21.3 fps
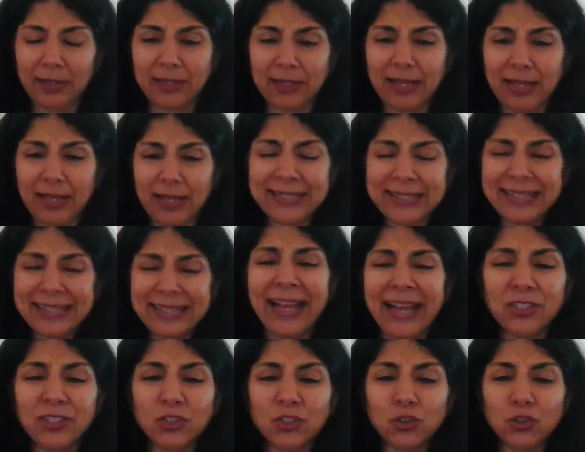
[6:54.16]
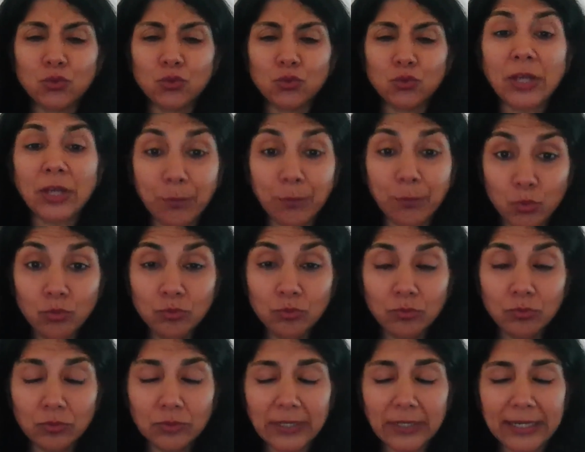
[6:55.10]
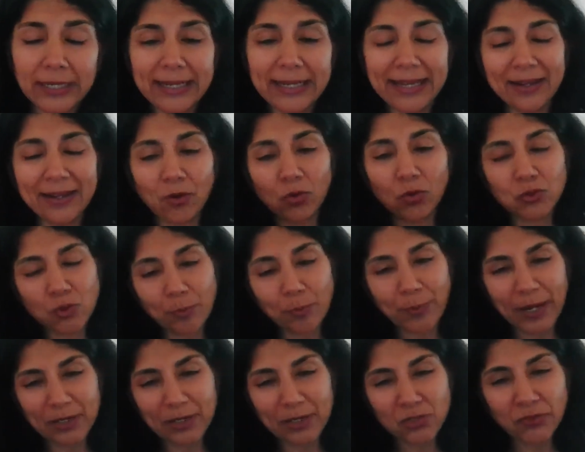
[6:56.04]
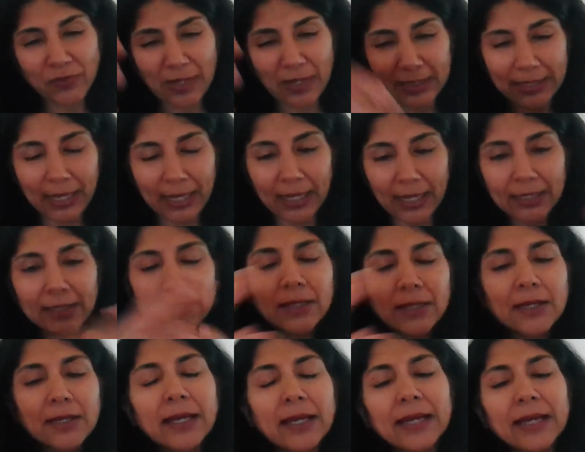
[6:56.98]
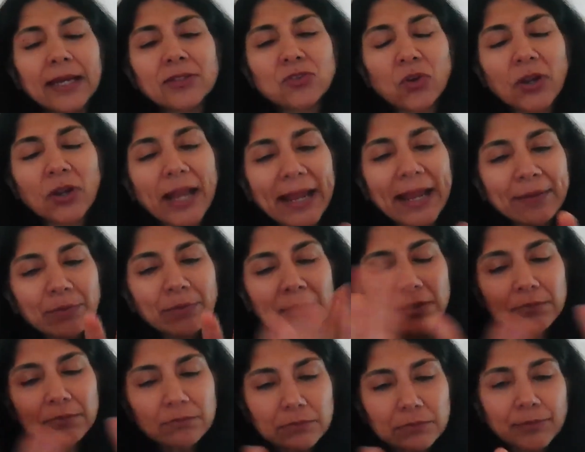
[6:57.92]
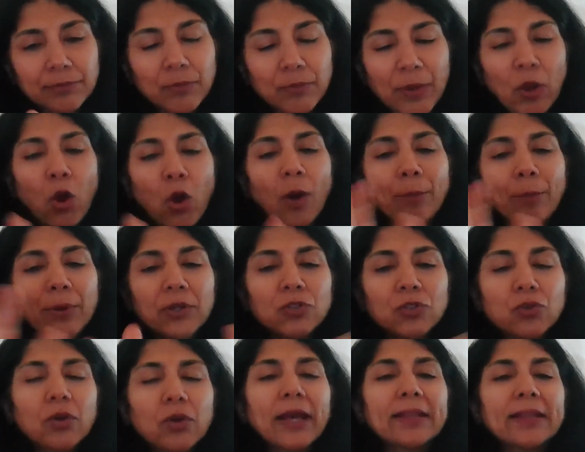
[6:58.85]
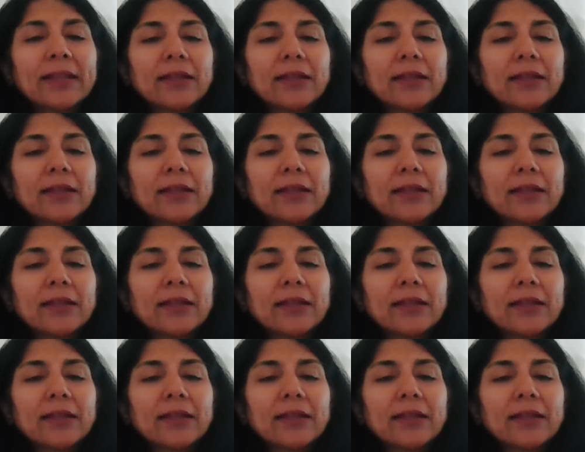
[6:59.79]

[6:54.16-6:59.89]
attached to Jammu, right? And also parts of Ladakh and so on, and cobbled together